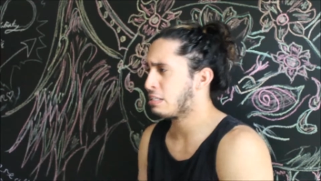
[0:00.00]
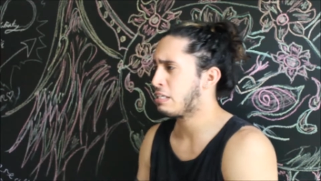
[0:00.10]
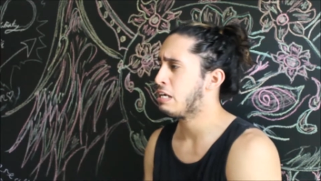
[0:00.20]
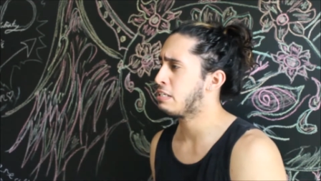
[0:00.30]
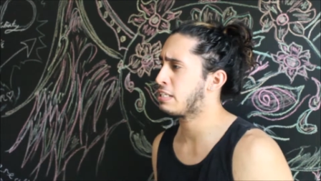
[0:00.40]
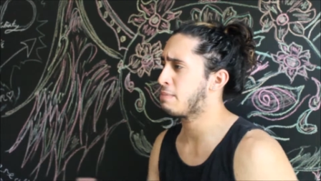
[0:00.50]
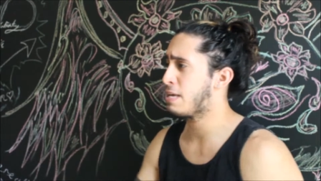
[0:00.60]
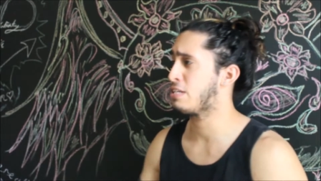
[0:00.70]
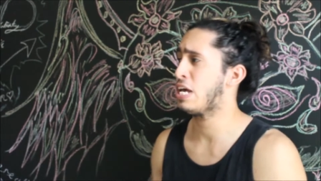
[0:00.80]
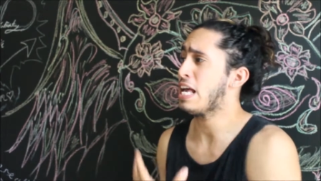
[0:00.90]
just, just give
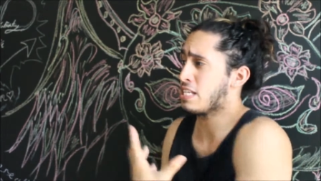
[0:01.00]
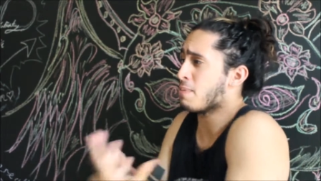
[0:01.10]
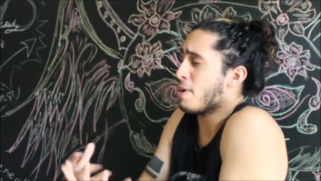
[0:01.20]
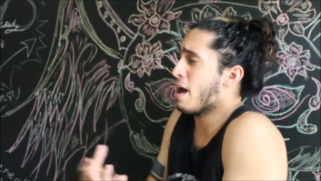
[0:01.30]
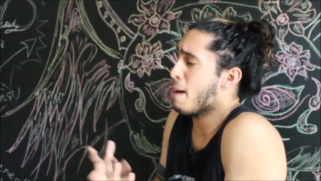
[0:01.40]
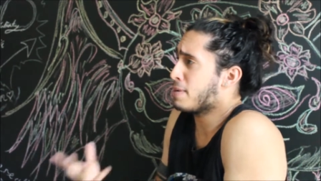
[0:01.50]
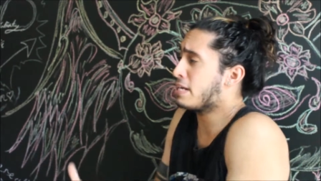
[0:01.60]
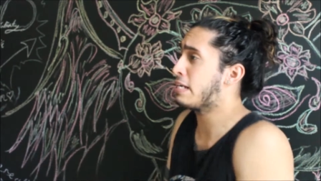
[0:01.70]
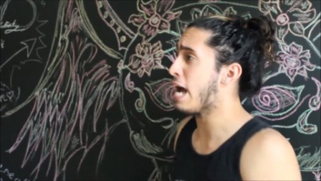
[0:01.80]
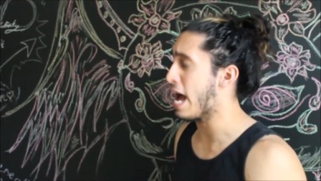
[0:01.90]
me a chance. I'm a, I'm a
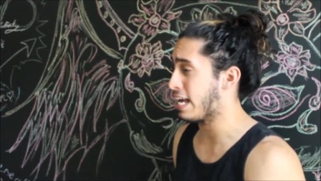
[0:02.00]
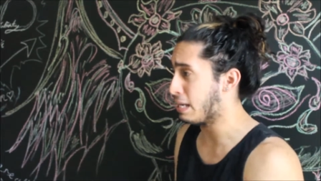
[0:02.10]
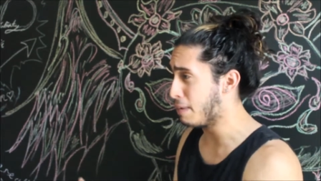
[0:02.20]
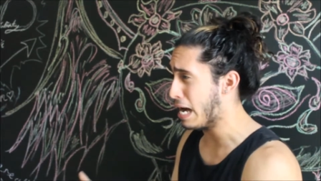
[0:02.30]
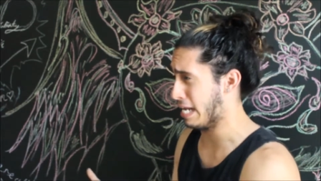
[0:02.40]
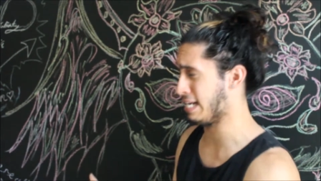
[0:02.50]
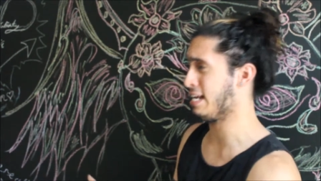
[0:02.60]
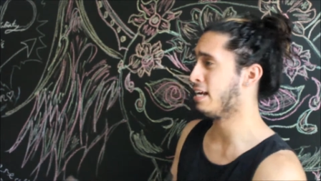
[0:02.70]
good guy, come on.